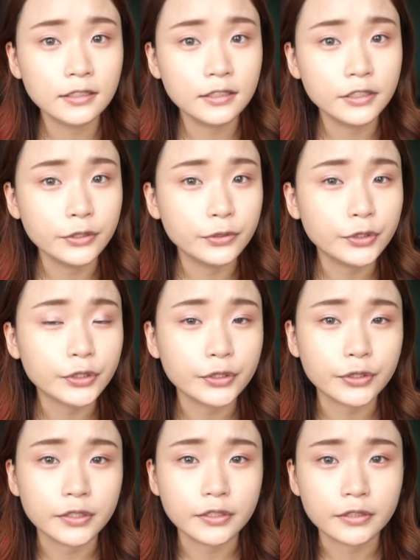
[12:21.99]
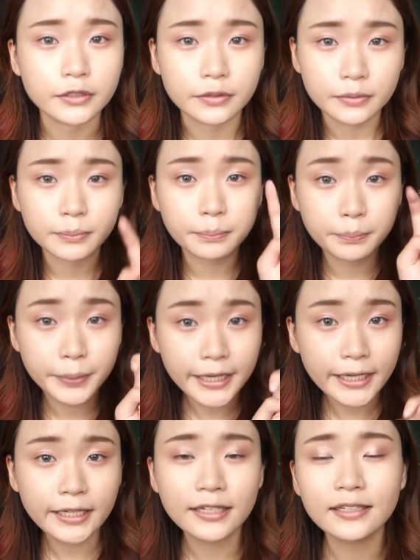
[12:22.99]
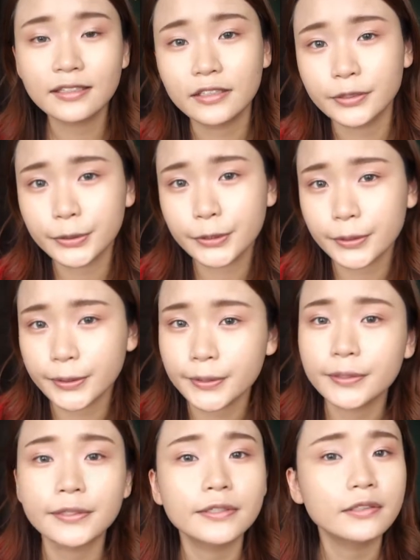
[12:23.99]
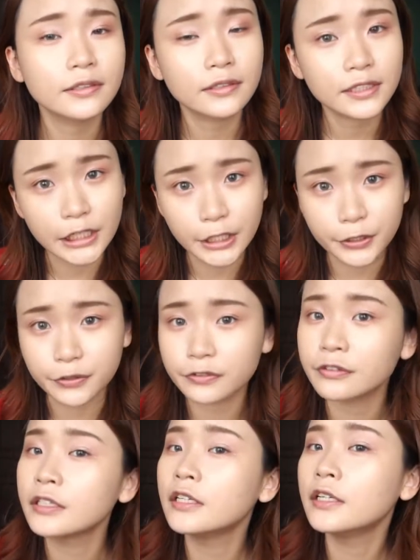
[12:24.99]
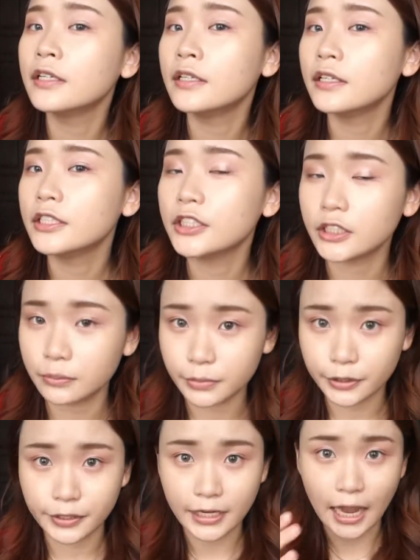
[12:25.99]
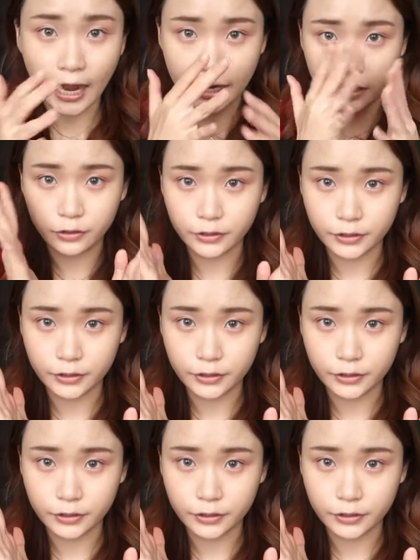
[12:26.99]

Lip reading: neutral, pink neutral sort of shimmery eye look.